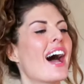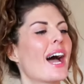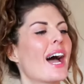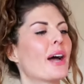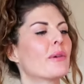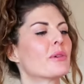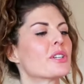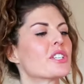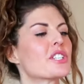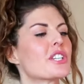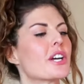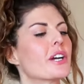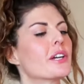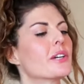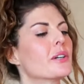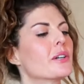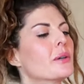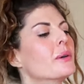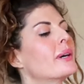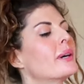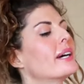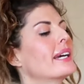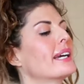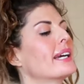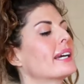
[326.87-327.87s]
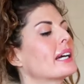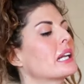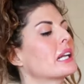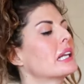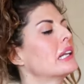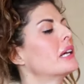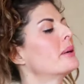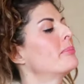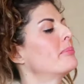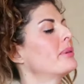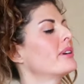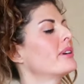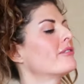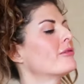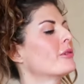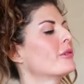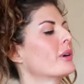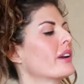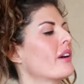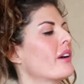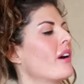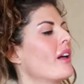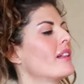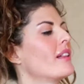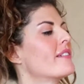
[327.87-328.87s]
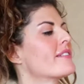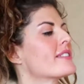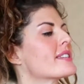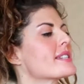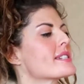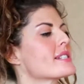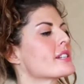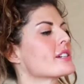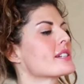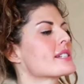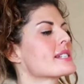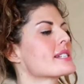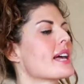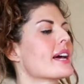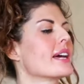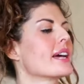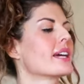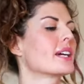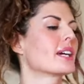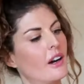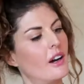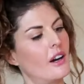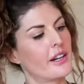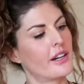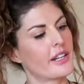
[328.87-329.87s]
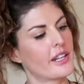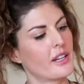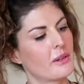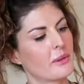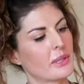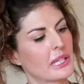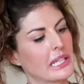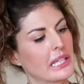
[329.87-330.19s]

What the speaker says: I will show you a clip of what all of this looks like, audio